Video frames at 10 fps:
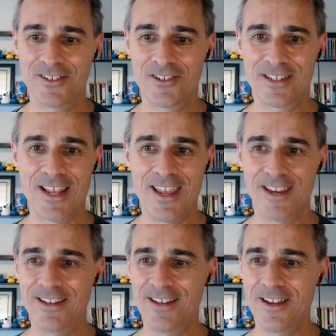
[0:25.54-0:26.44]
just
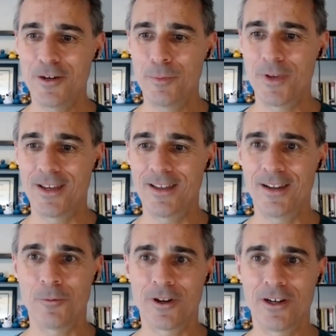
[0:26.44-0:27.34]
hang tight a bit,
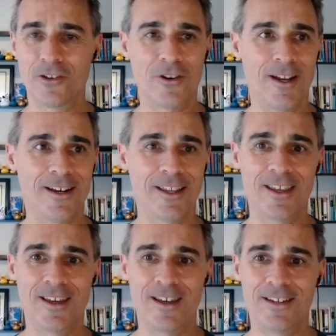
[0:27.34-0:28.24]
and we're going to try to
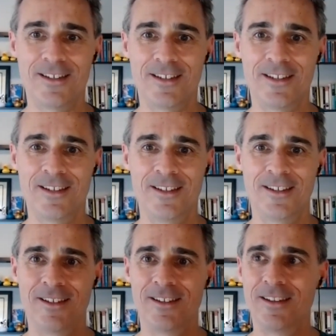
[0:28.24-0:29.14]
get
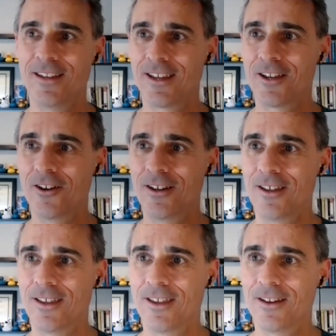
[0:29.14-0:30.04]
Nick
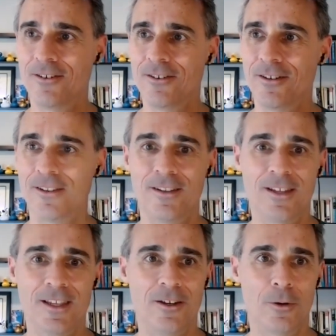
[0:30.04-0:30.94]
on
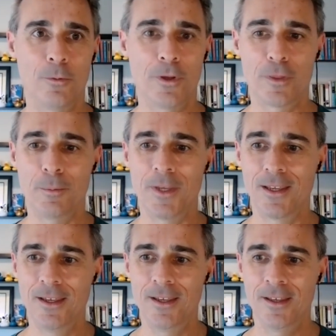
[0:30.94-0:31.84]
here with
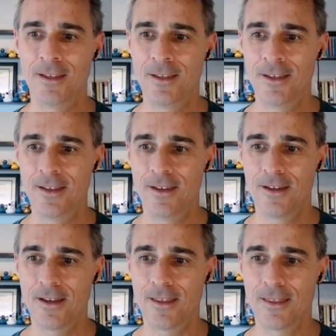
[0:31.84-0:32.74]
me.
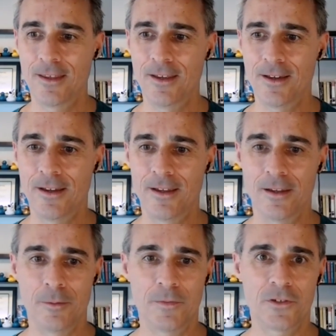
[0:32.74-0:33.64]
I think I
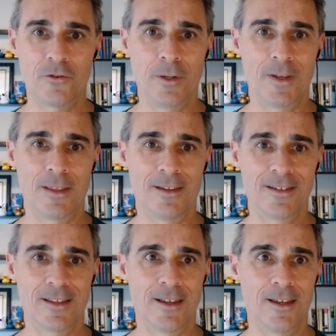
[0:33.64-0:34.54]
am streaming this
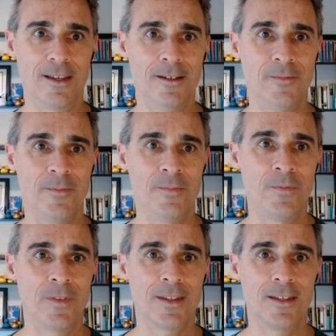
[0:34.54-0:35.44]
thing.
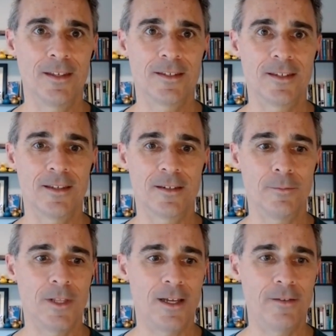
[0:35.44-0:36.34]
It says
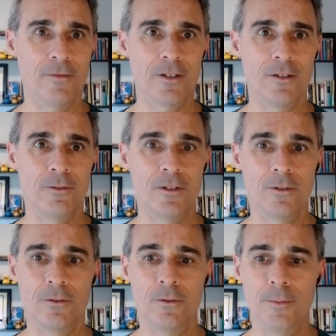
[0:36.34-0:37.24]
I'm live on
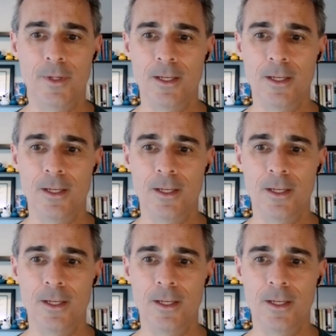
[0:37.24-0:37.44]
YouTube.